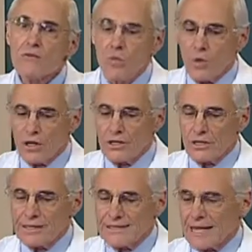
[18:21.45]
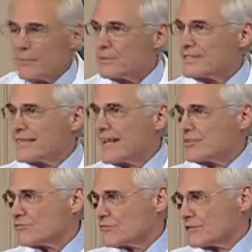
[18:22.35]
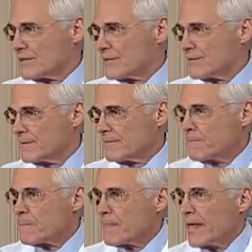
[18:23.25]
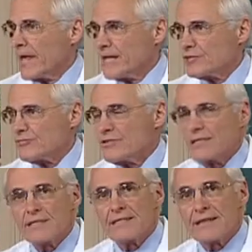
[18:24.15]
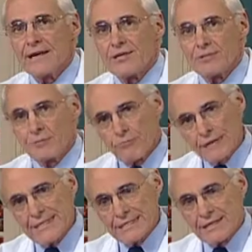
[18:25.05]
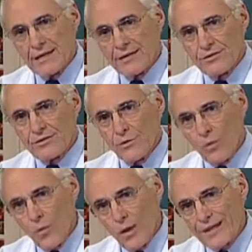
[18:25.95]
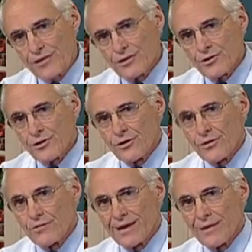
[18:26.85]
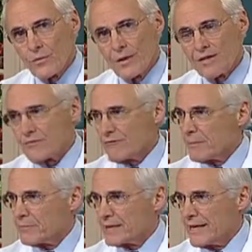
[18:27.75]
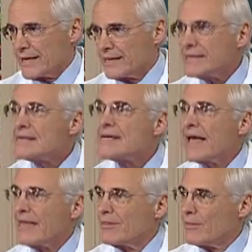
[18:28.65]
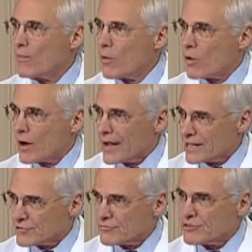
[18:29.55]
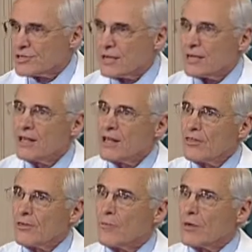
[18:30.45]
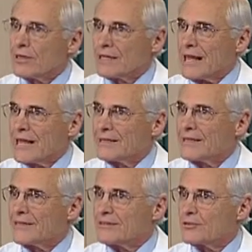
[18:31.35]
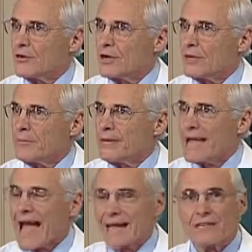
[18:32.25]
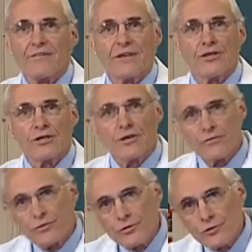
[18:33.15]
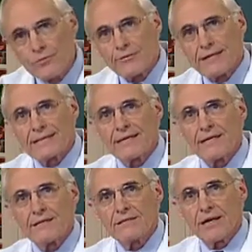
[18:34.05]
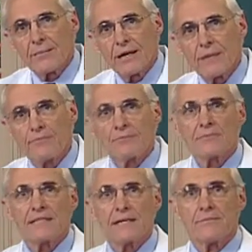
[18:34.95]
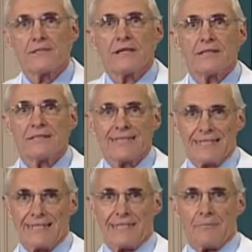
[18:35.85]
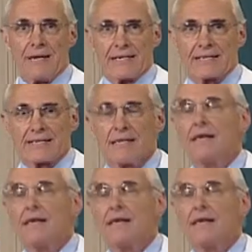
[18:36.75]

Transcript: One good example is estrogen. Estrogen tells breast cells when to turn over and when to replicate, and the more estrogen, the more likely there's going to be activation of new breast cells coming up from stem cells in the mix.